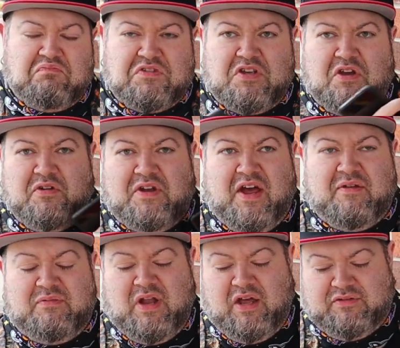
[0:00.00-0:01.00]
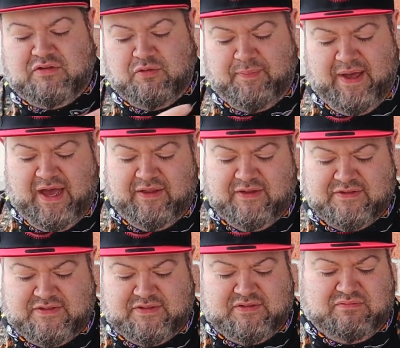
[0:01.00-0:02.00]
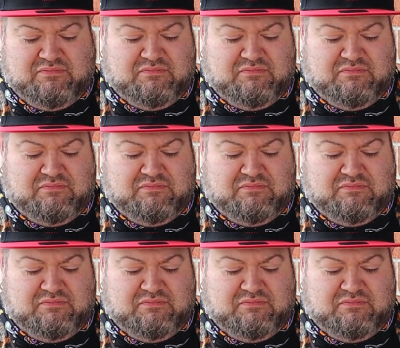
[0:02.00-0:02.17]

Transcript: So not not too bad. That's